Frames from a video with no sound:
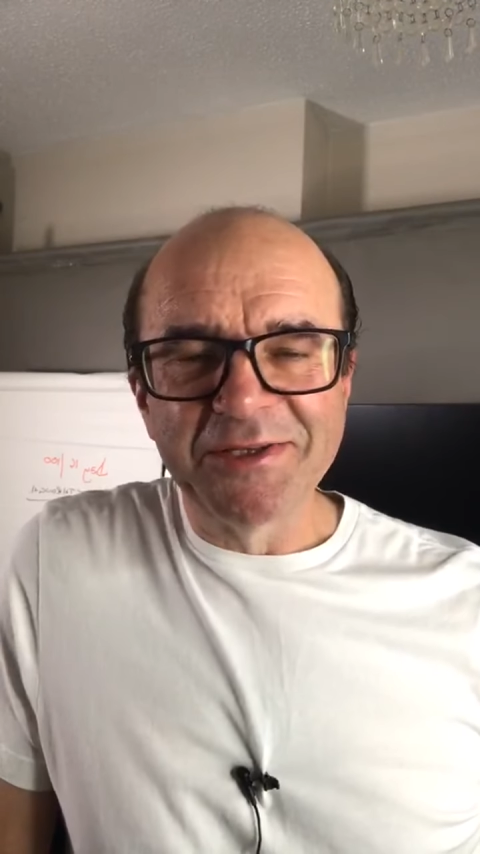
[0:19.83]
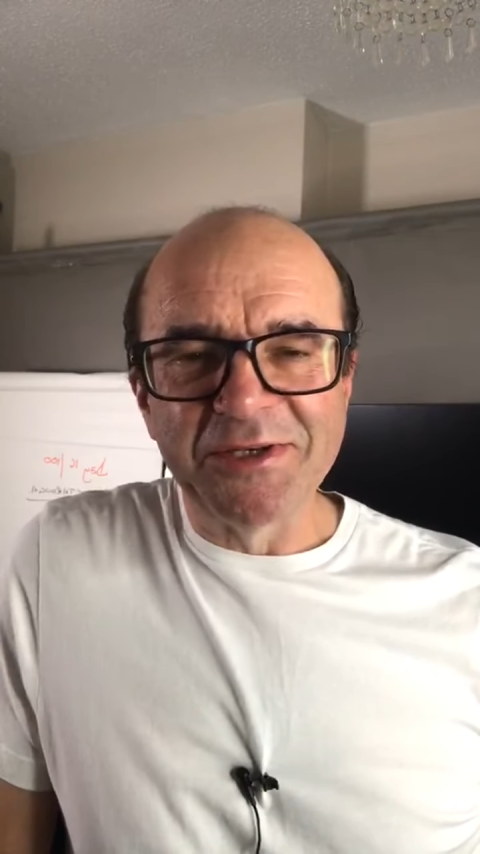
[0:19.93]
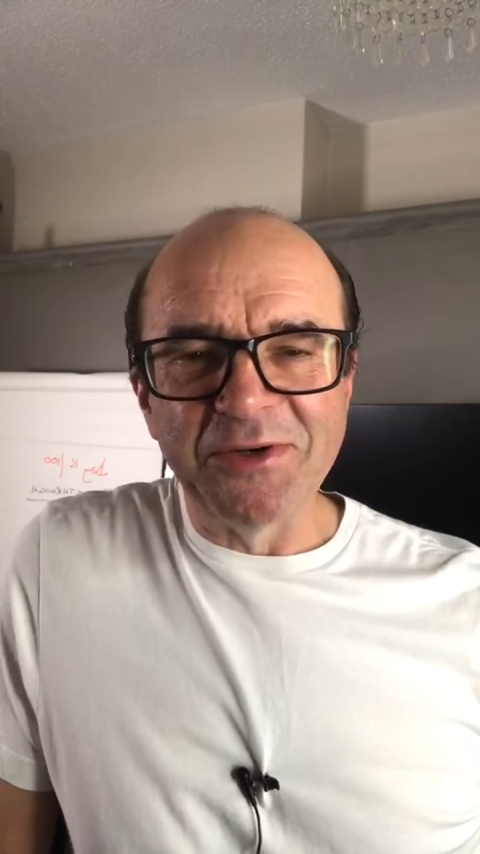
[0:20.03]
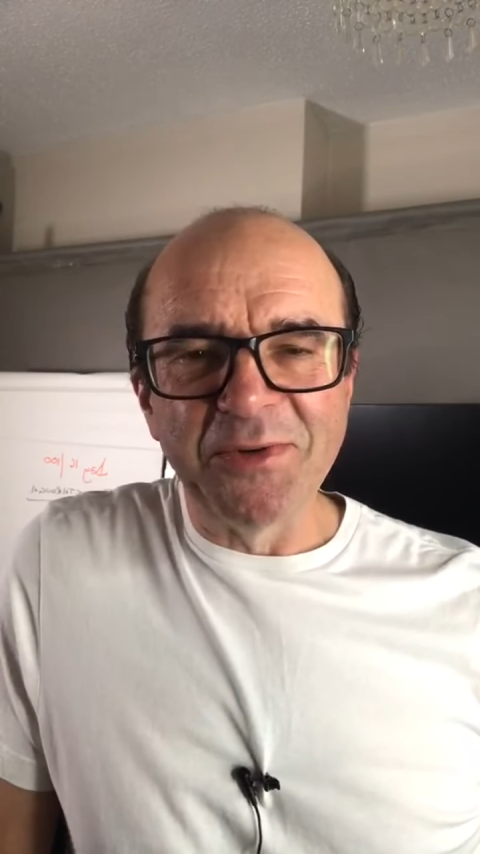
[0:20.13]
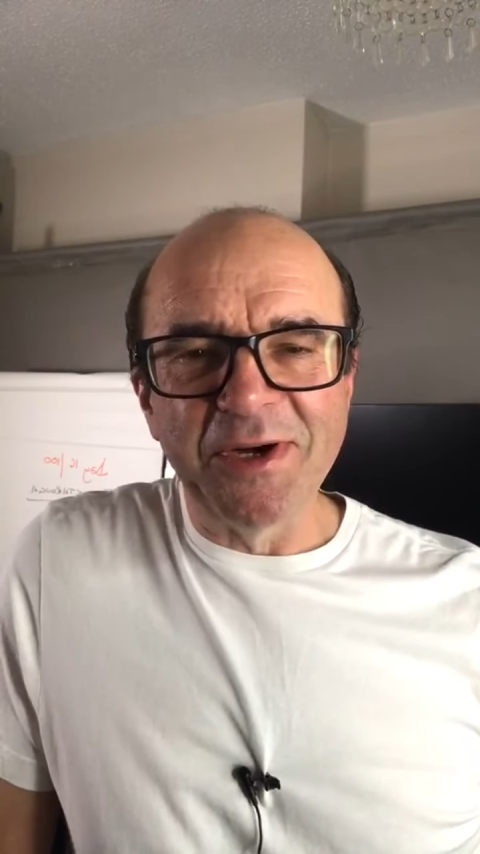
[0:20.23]

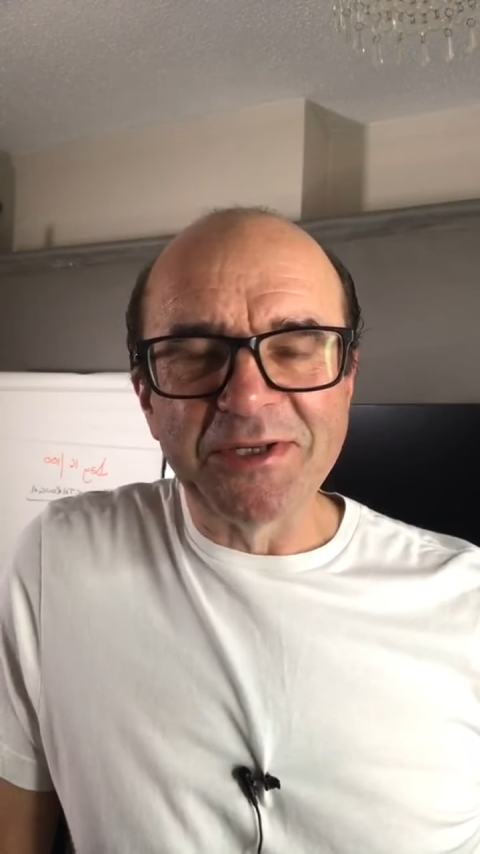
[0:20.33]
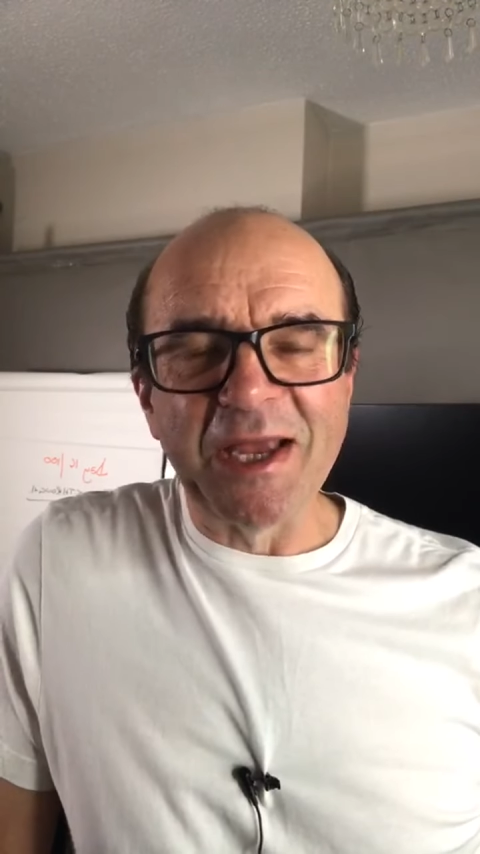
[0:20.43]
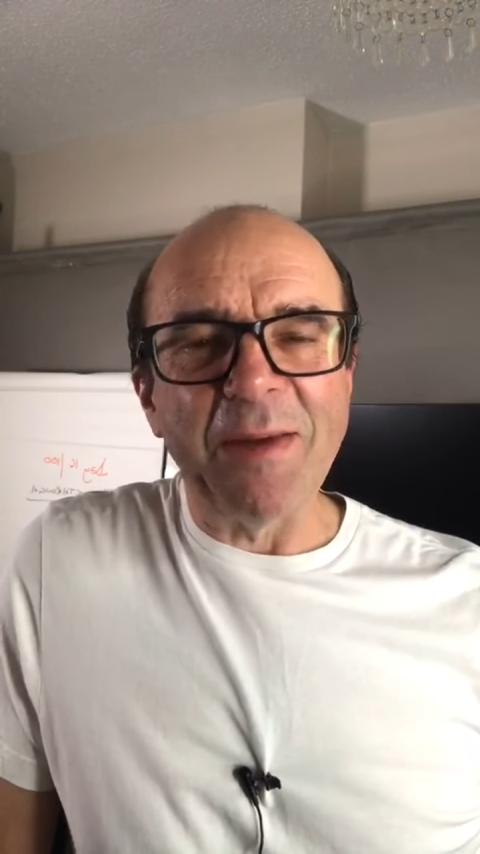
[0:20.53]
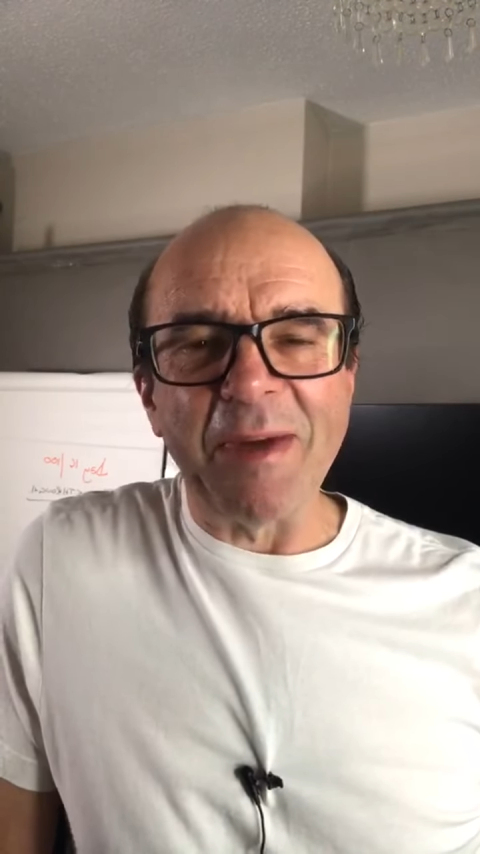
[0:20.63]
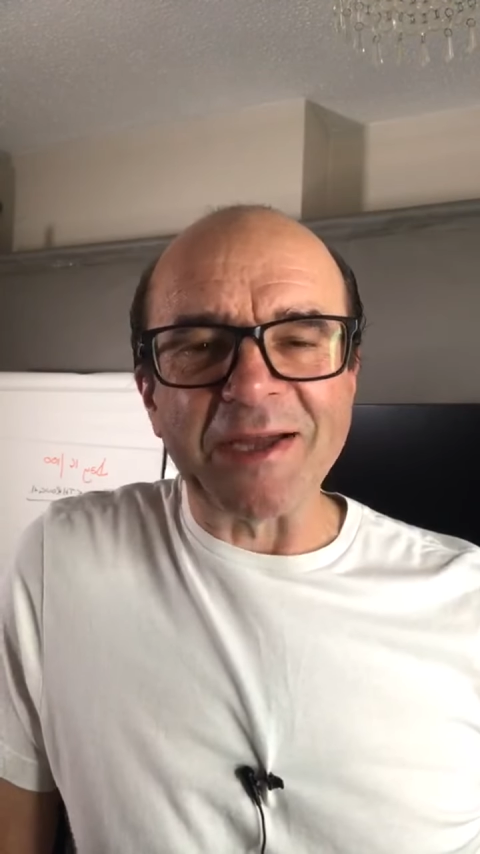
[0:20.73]
to
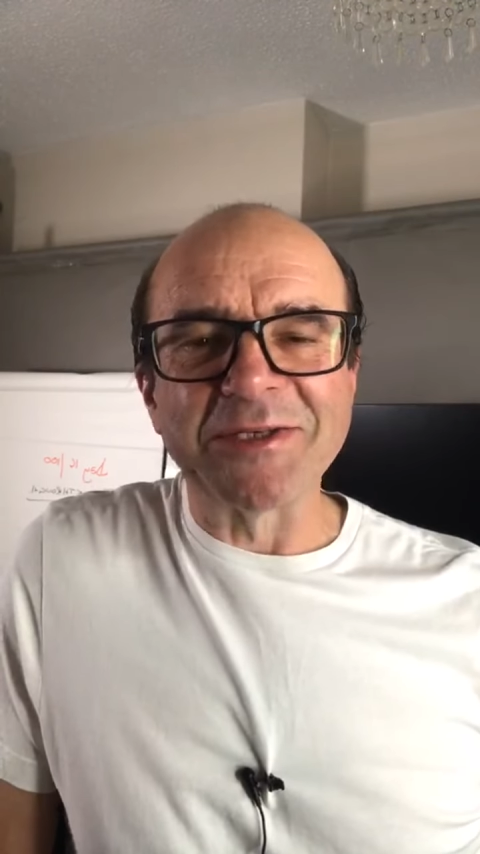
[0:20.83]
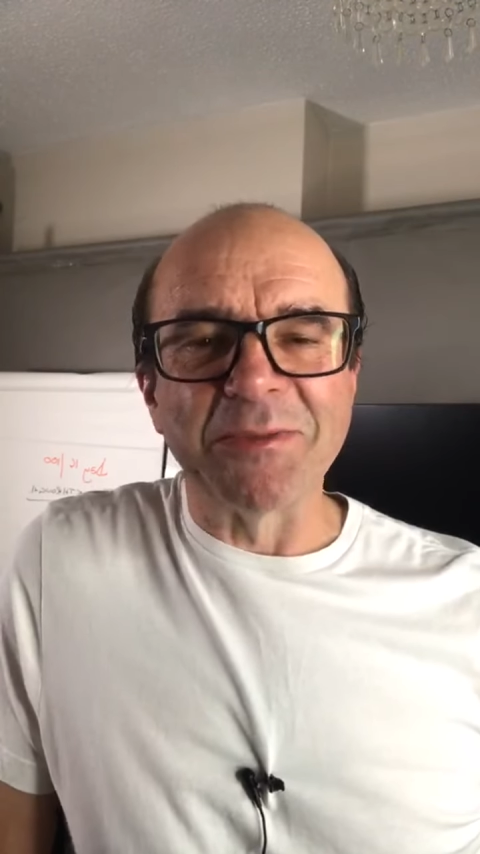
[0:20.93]
get back to